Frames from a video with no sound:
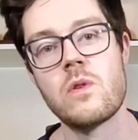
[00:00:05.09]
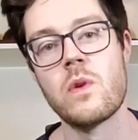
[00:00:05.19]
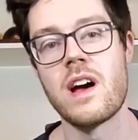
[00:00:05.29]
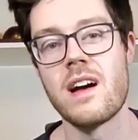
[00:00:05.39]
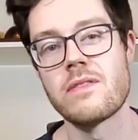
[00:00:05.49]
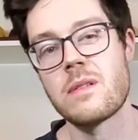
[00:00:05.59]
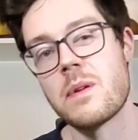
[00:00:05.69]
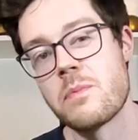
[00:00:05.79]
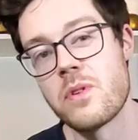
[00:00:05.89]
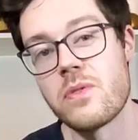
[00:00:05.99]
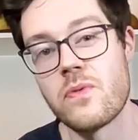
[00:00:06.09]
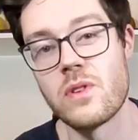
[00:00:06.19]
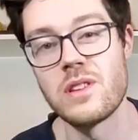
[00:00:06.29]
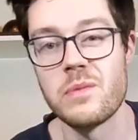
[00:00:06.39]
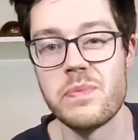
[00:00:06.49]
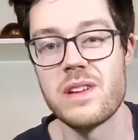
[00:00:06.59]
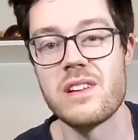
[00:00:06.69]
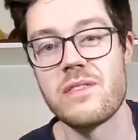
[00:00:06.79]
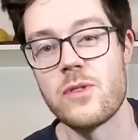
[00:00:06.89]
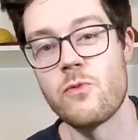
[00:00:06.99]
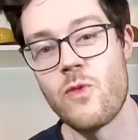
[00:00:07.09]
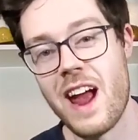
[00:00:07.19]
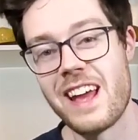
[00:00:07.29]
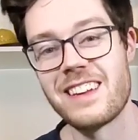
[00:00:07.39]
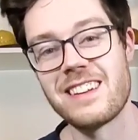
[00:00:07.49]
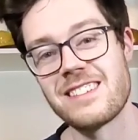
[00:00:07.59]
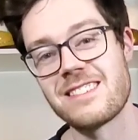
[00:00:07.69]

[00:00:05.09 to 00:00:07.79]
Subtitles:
what I've come up with for a little bit of a ranking